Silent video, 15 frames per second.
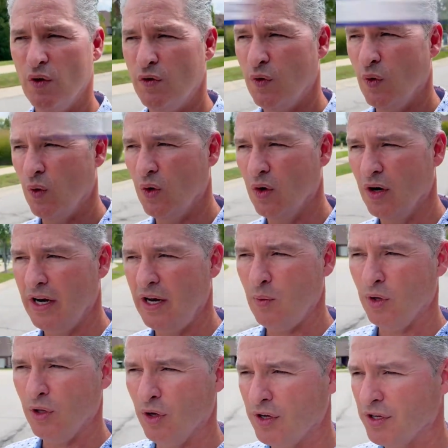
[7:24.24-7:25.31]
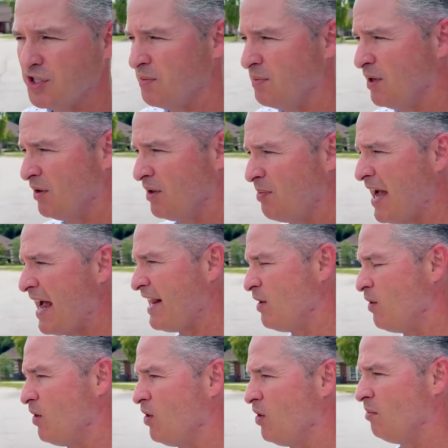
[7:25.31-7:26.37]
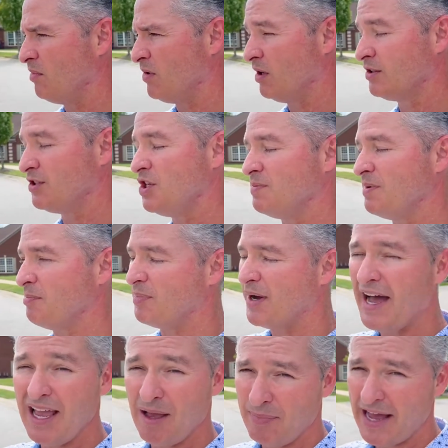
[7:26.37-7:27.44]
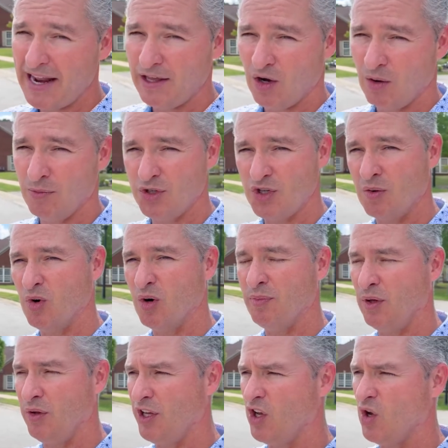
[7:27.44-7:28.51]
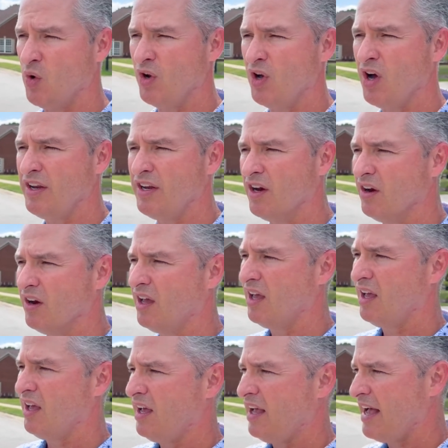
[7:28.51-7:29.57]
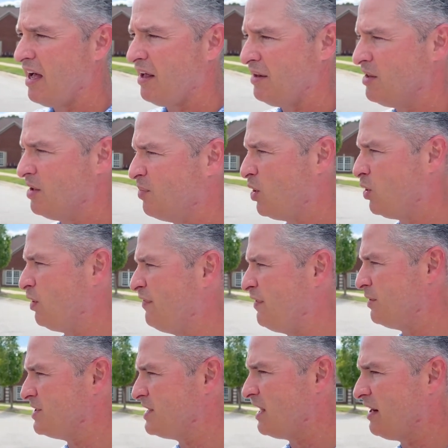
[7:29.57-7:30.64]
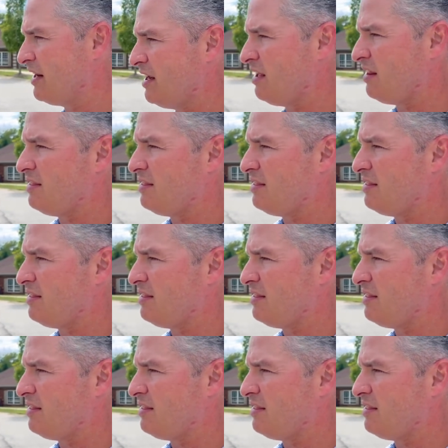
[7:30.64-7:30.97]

for anyone looking to build a patio home, excuse me, buy a patio home. There's no more building going on here out in the Polo Fields area.